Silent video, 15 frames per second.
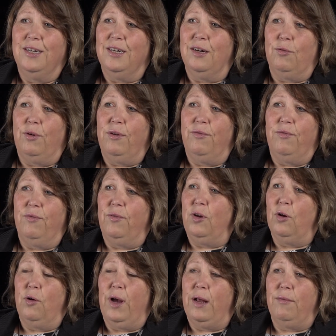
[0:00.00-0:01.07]
We've you
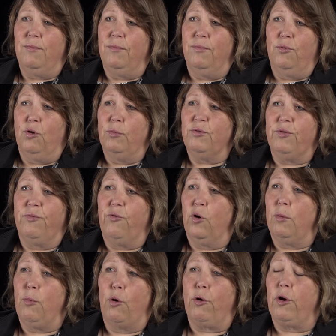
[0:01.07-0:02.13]
know had groups from
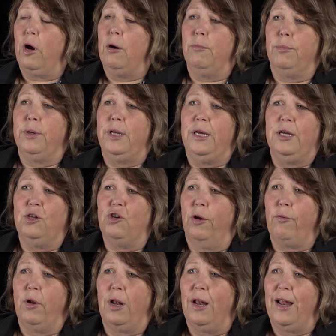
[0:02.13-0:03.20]
Ford Motor Company and
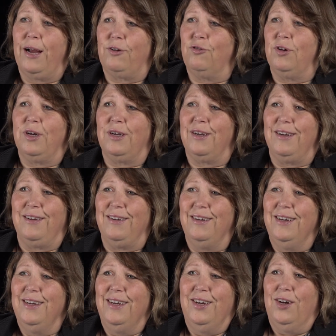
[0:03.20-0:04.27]
General Electric and
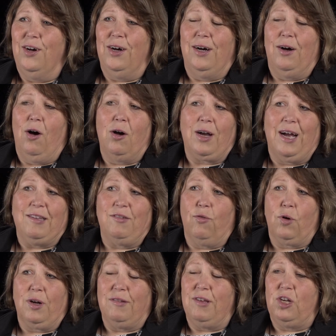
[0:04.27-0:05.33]
uh, all kinds of
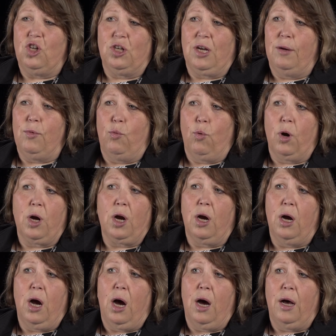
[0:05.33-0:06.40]
organizations come and work
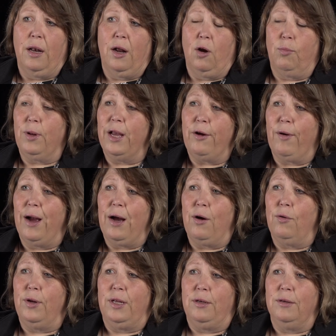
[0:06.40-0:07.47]
on our
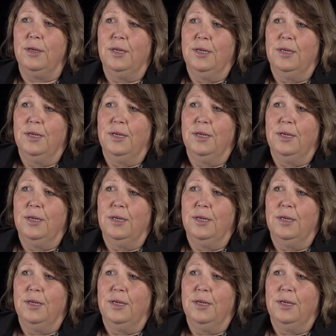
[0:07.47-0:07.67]
playground and